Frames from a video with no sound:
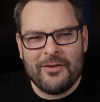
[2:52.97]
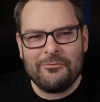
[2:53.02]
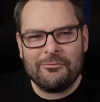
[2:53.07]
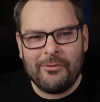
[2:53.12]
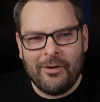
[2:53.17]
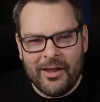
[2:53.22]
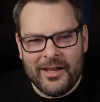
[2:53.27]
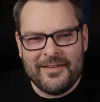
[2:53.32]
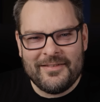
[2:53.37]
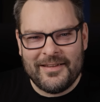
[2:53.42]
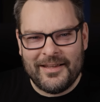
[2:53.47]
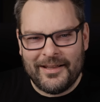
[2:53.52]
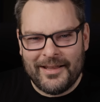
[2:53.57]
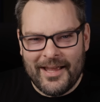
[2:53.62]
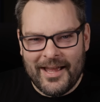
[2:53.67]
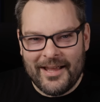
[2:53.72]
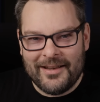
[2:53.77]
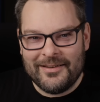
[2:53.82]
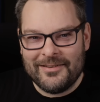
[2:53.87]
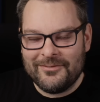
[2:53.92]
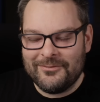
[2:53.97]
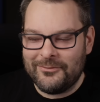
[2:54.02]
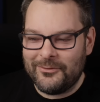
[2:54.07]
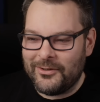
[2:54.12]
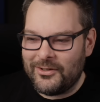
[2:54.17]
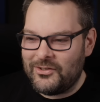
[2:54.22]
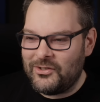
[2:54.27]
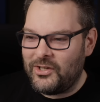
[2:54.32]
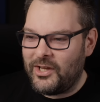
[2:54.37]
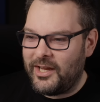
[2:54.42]
of writing that
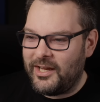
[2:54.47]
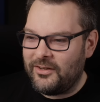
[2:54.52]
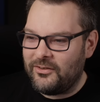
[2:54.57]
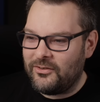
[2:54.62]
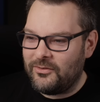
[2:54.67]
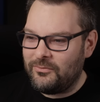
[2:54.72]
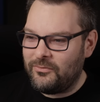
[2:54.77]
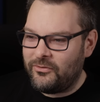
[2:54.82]
for a change.